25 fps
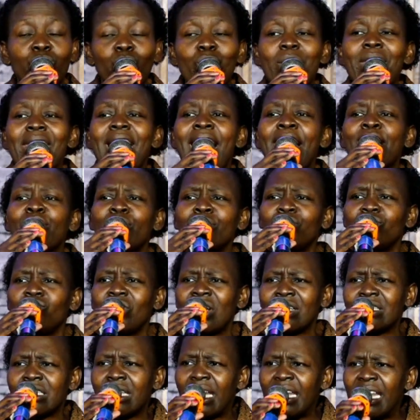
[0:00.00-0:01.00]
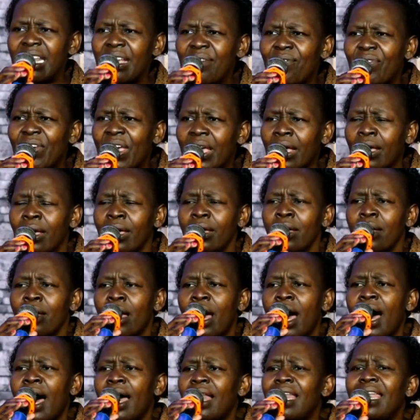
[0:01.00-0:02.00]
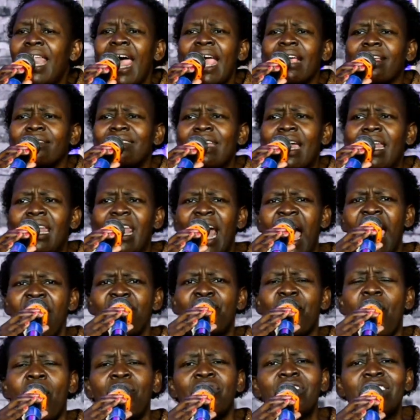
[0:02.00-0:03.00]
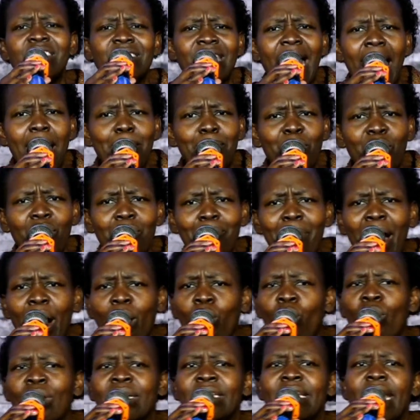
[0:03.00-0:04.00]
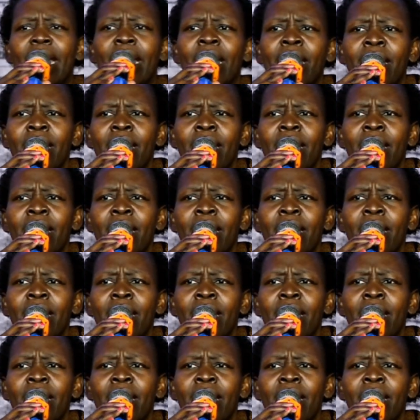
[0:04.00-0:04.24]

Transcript: We are not just living uh, like the life of Simon Makonde.